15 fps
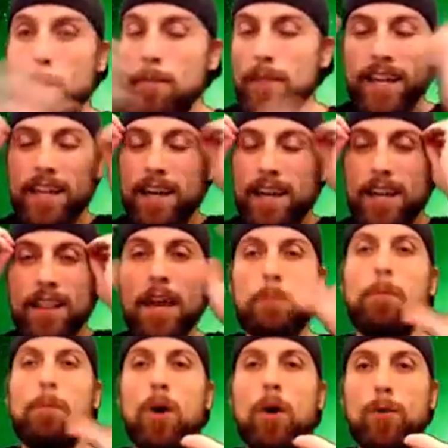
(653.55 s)
like a
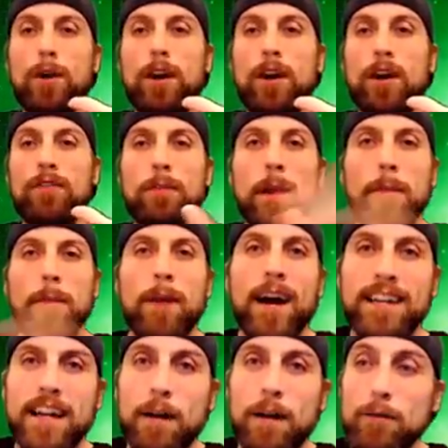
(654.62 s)
light bulb went off in my
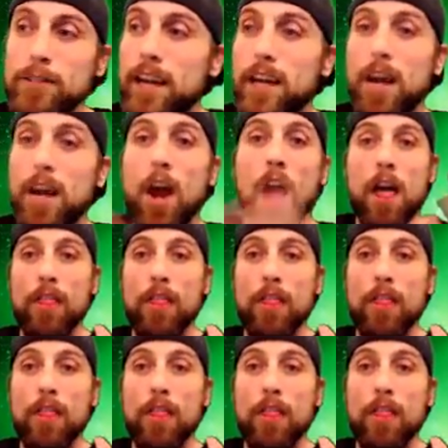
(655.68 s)
mind, and I was like,